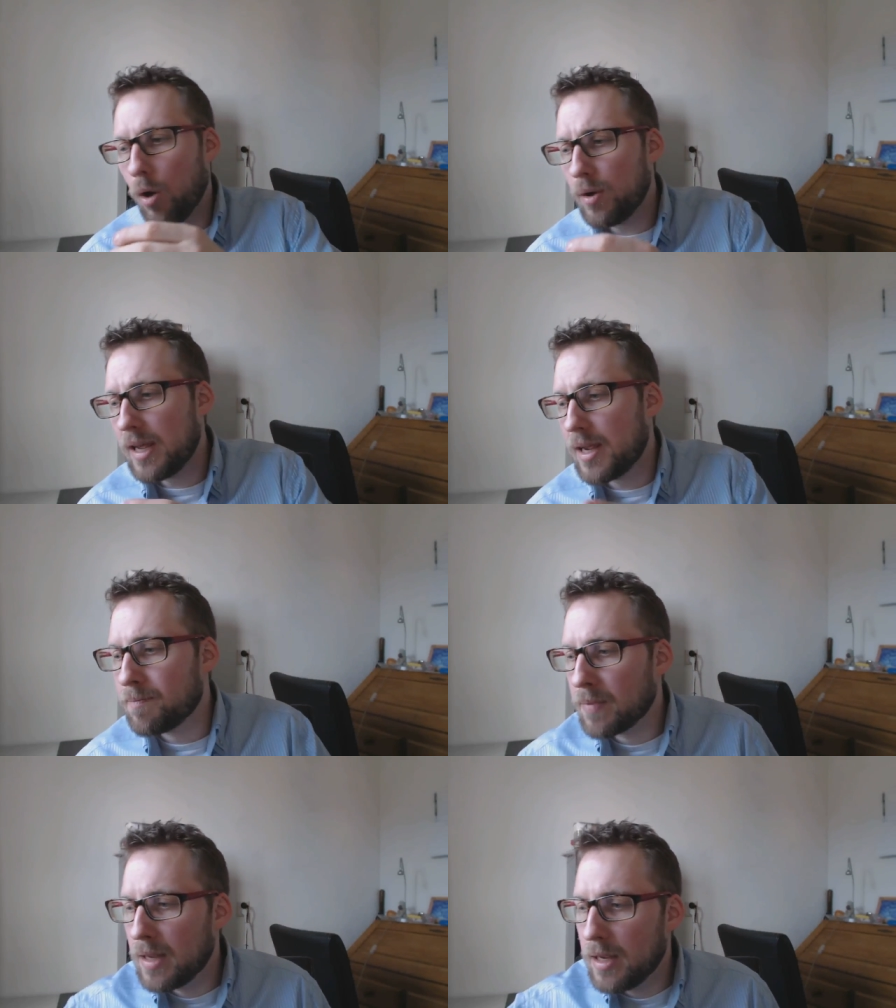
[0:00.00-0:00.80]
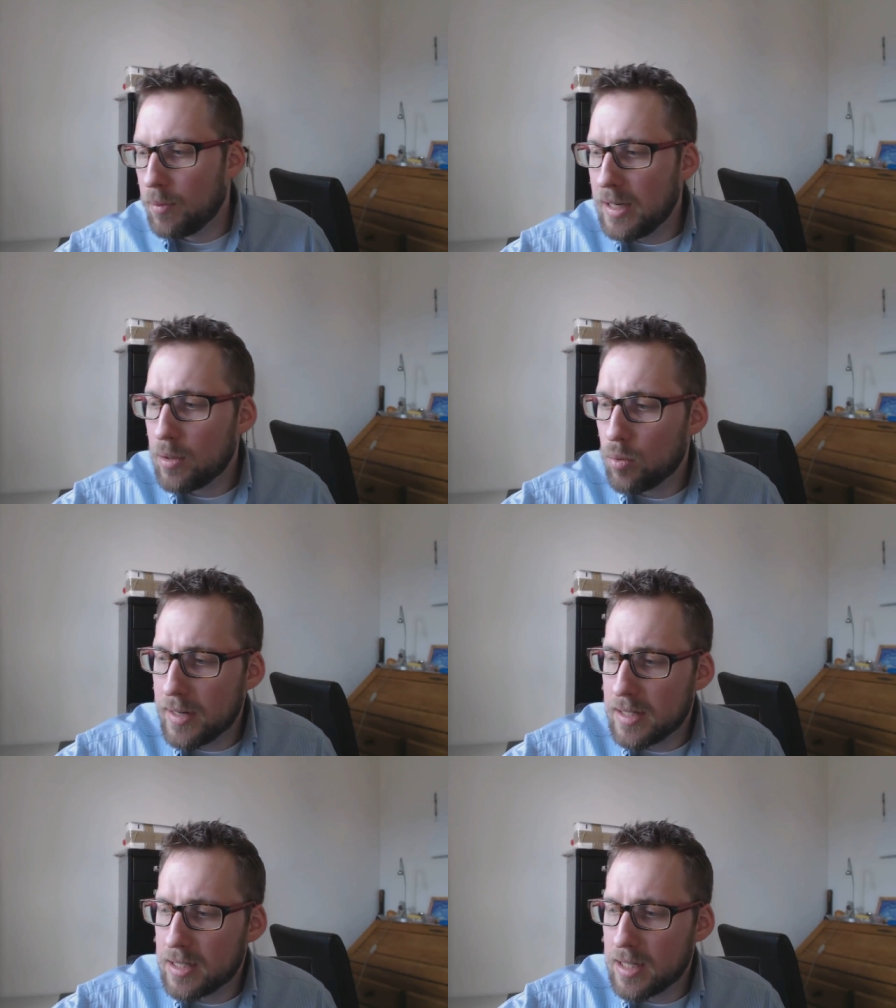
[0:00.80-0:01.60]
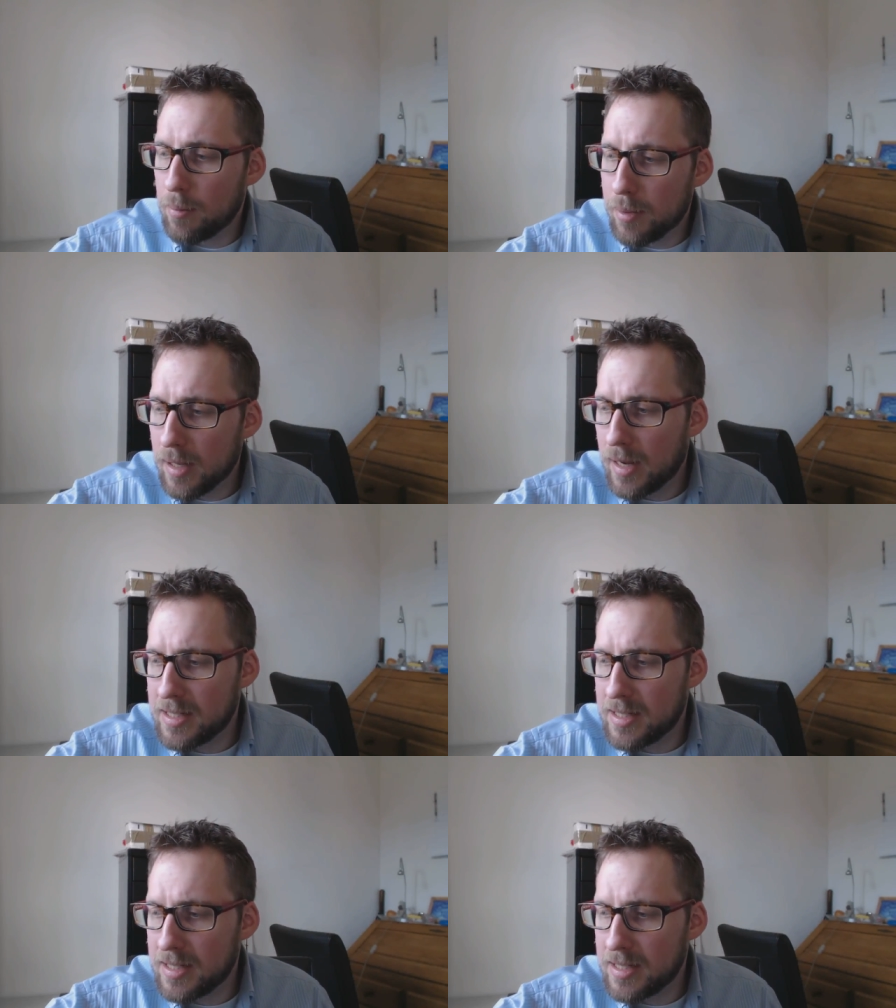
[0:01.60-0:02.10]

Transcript: Okay, we need a writing sample.